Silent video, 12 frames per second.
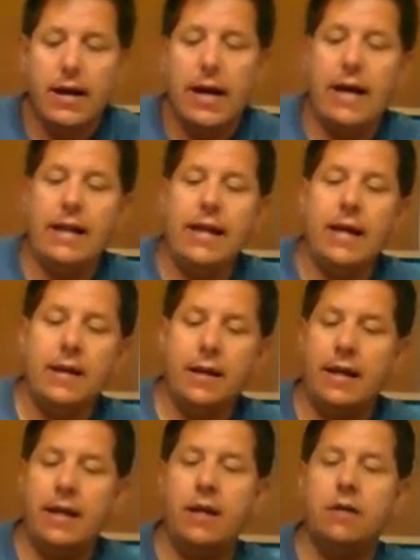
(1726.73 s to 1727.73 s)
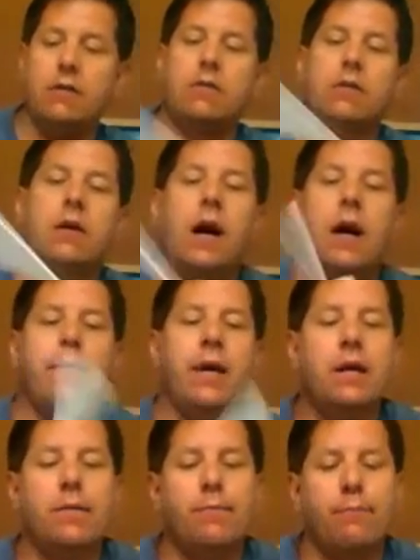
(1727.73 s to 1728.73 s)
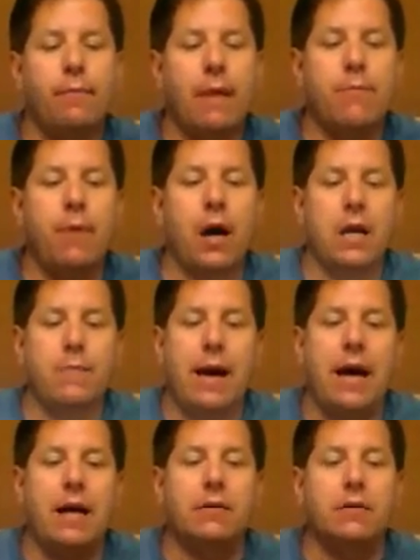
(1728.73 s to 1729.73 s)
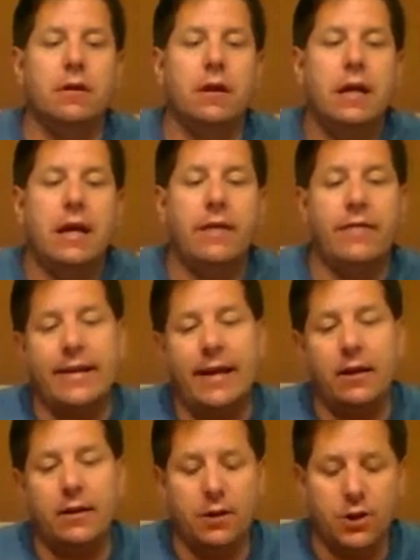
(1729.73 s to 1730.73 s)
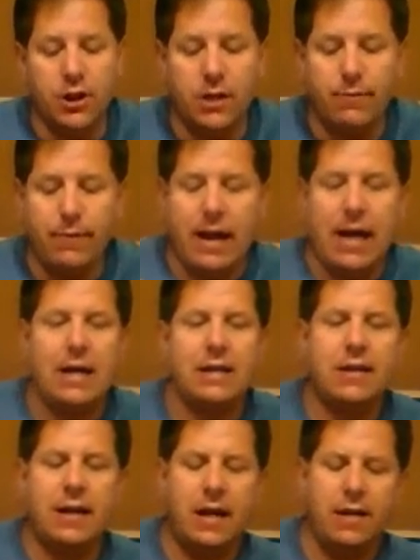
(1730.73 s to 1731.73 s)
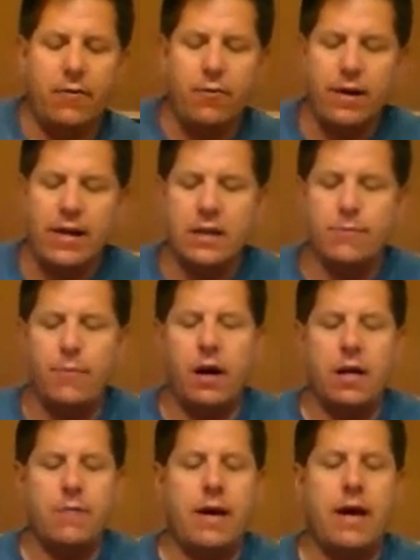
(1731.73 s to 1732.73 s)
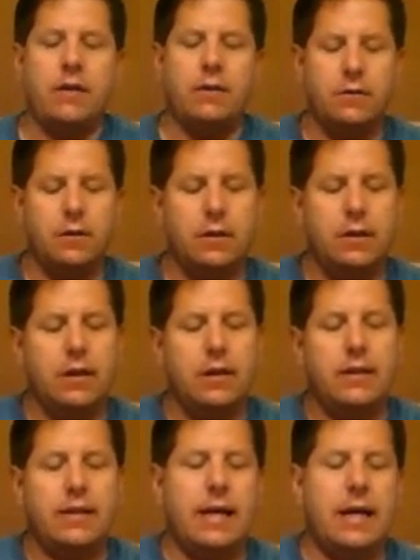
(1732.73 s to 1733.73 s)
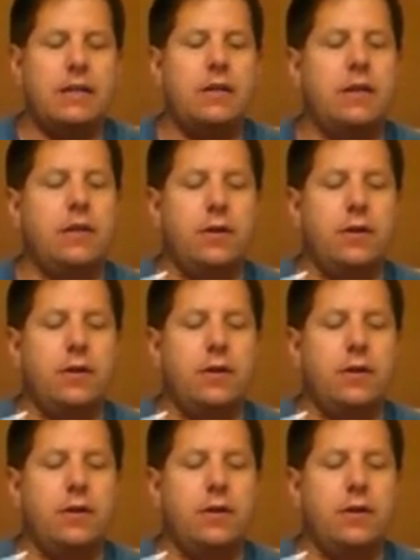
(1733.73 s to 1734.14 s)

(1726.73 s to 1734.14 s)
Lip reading: And then here I made my body panel. If you take a look at the Jeep, it has kind of a raised body panel that